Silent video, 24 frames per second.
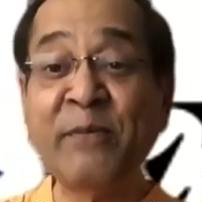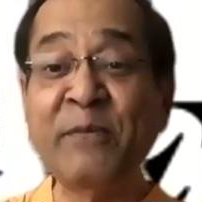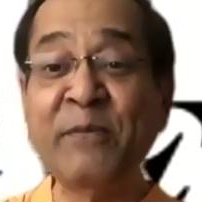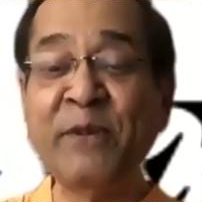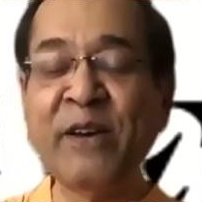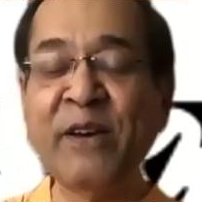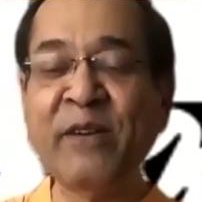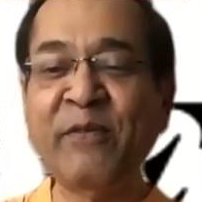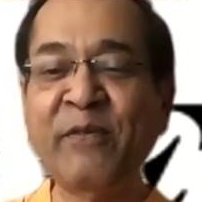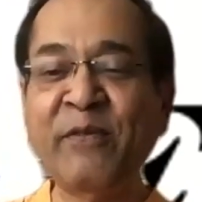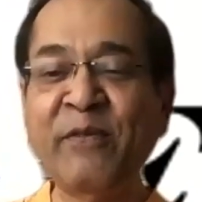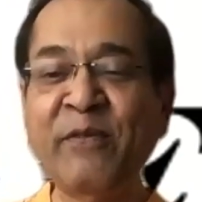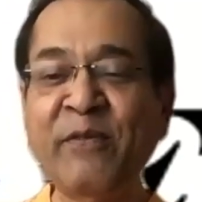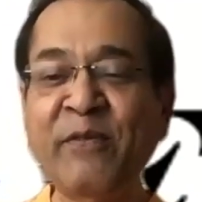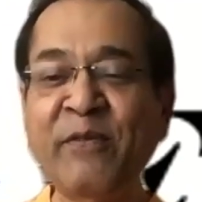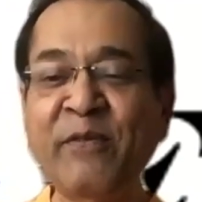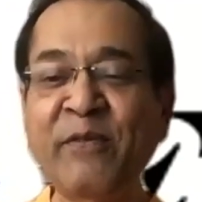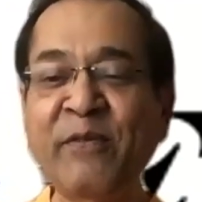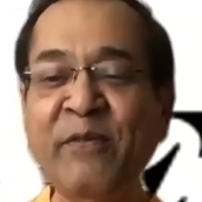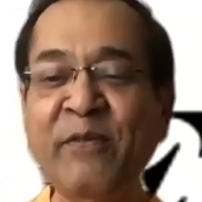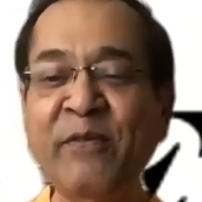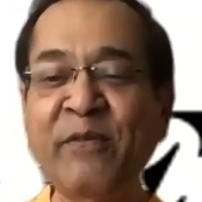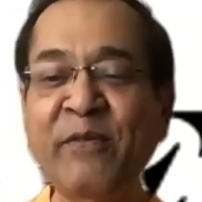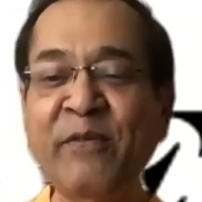Thank you. Yeah,
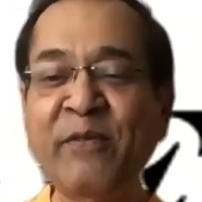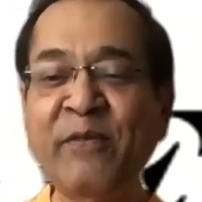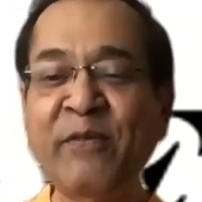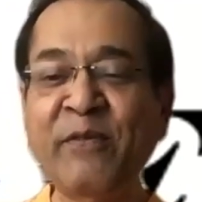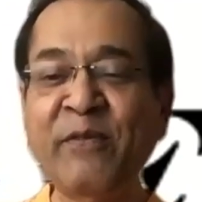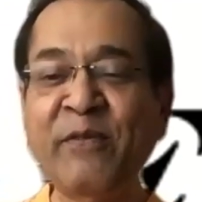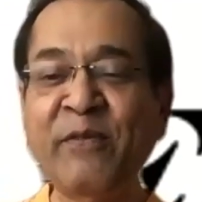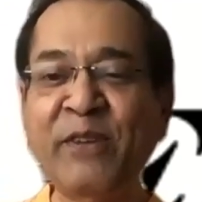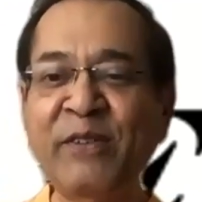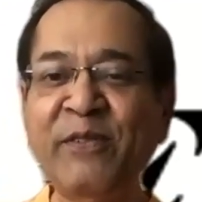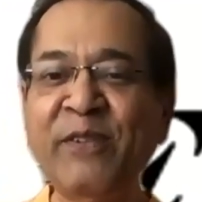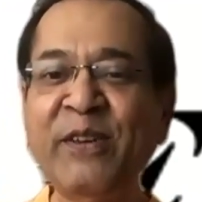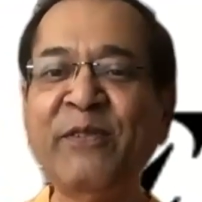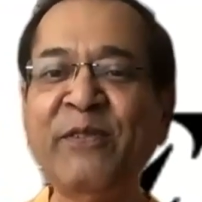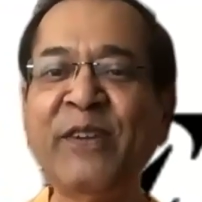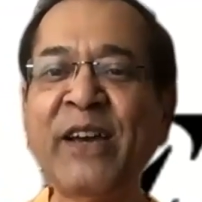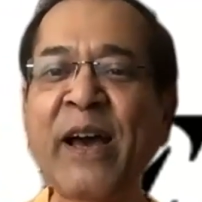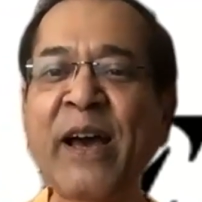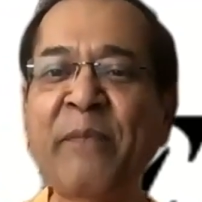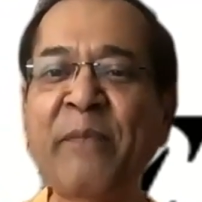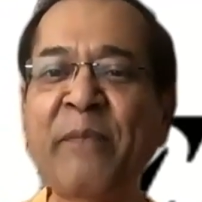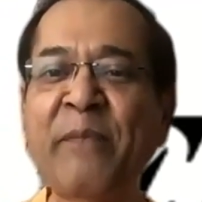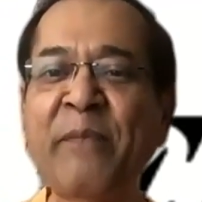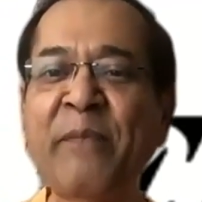same here.
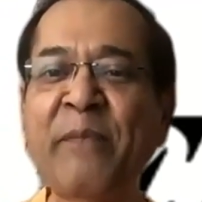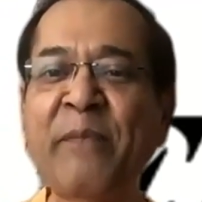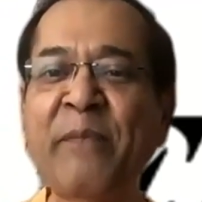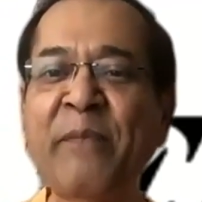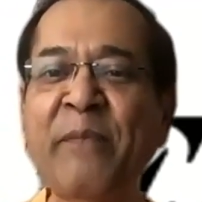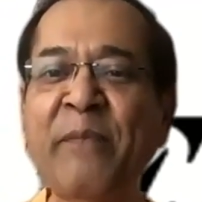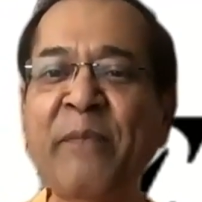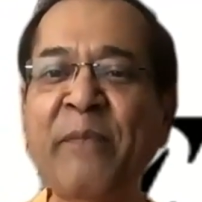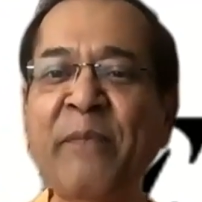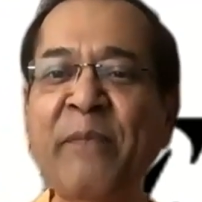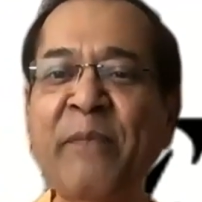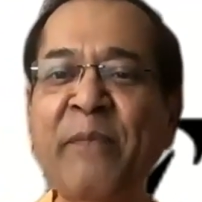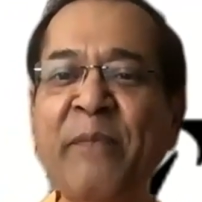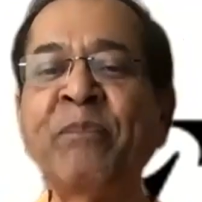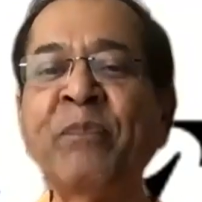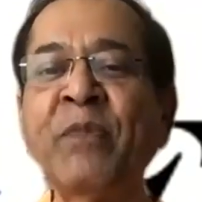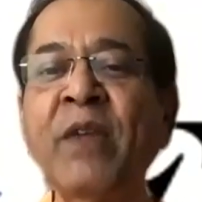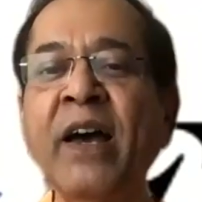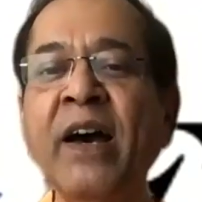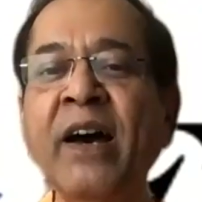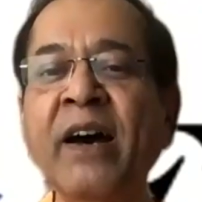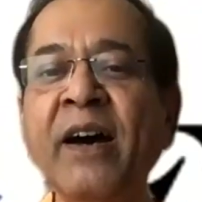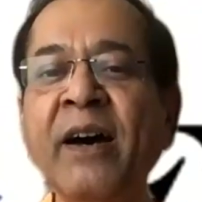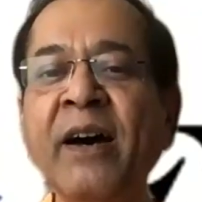We're happy to see you.
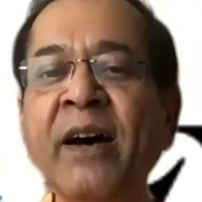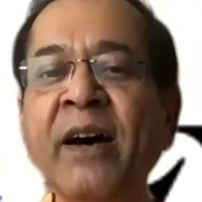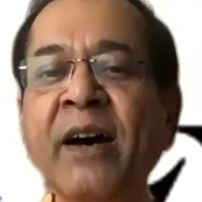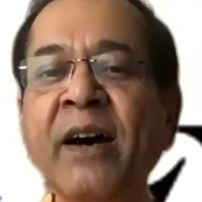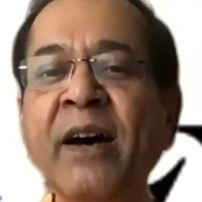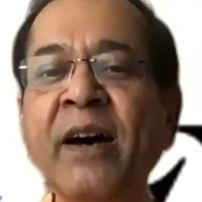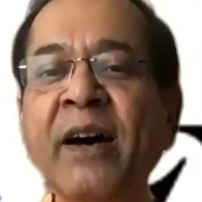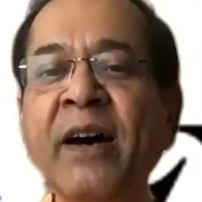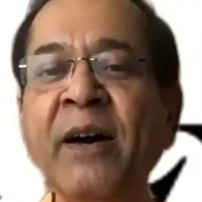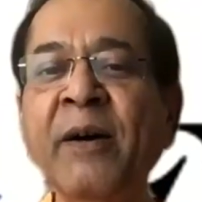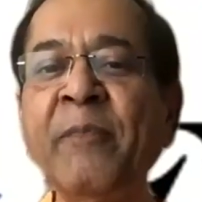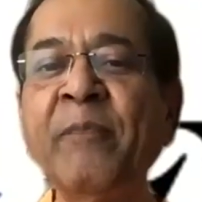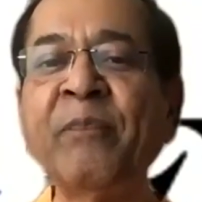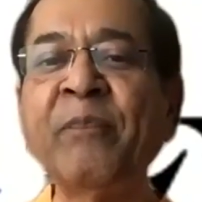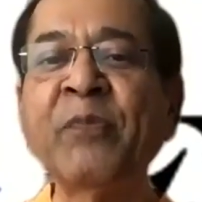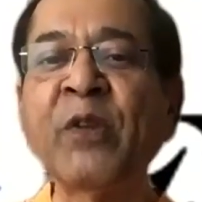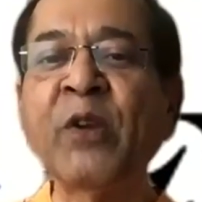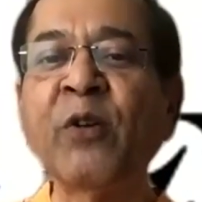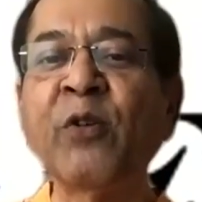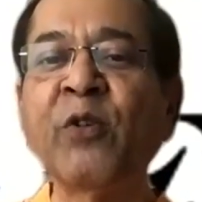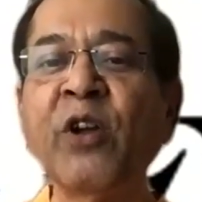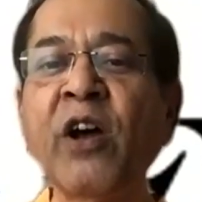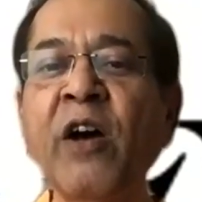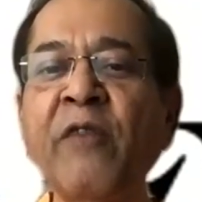
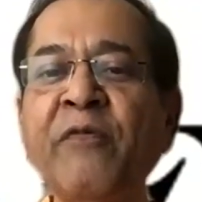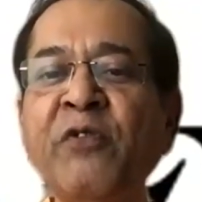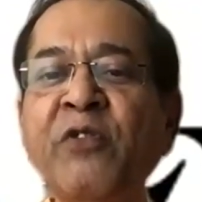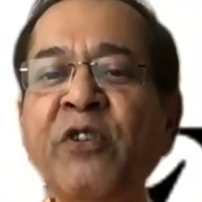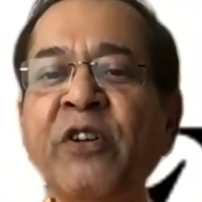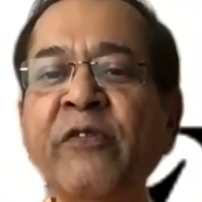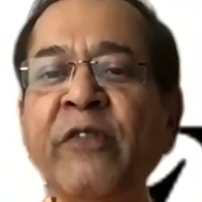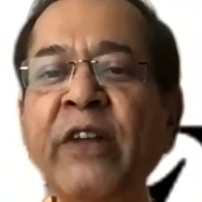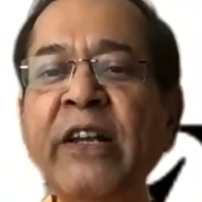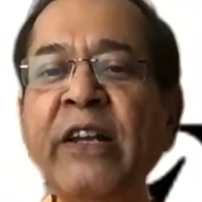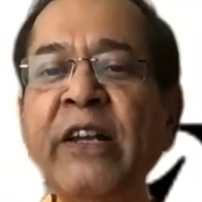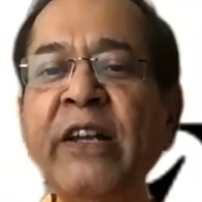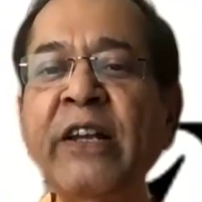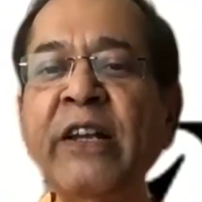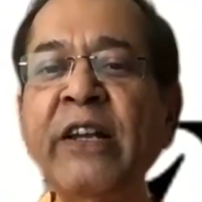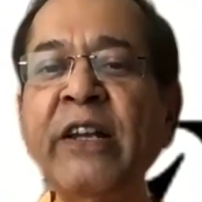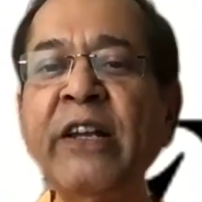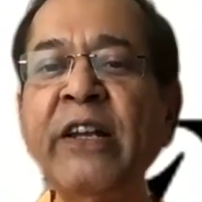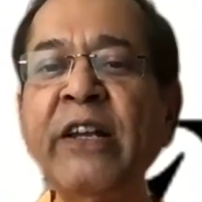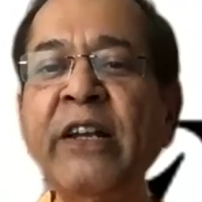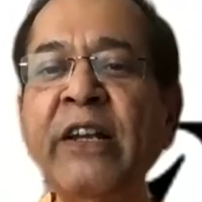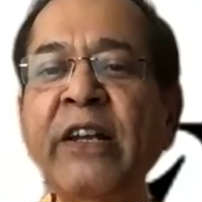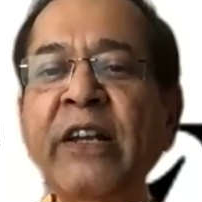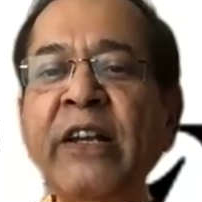Good afternoon and welcome to
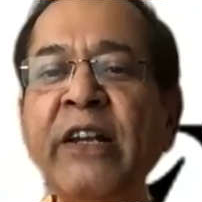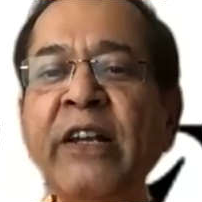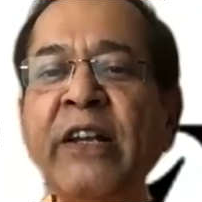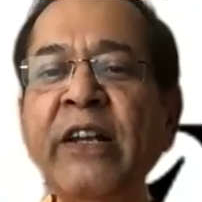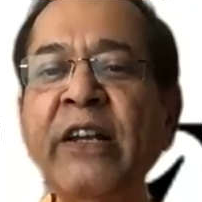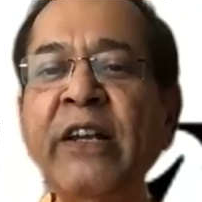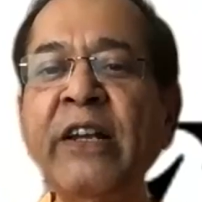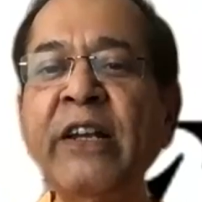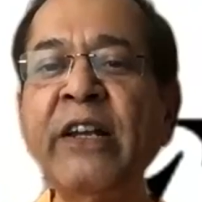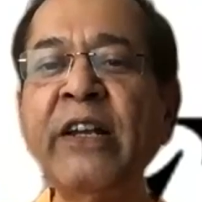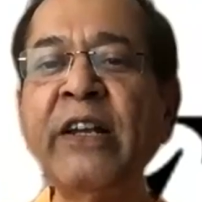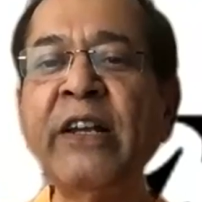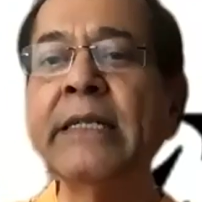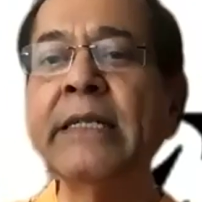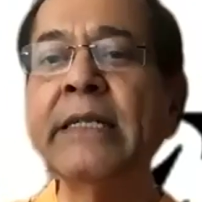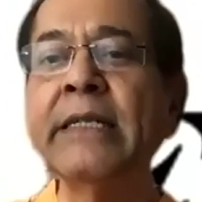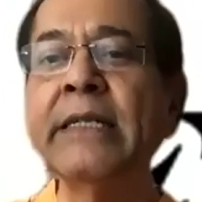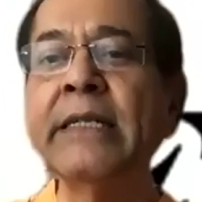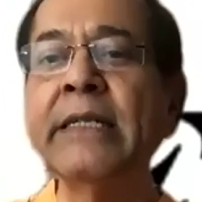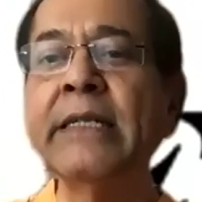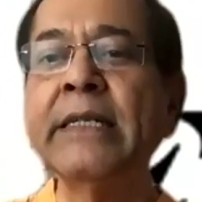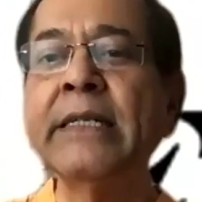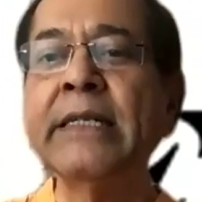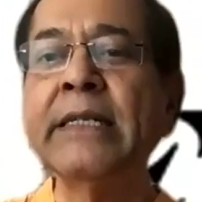the Heart
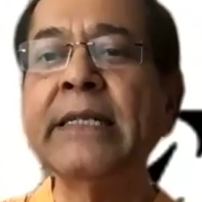Show.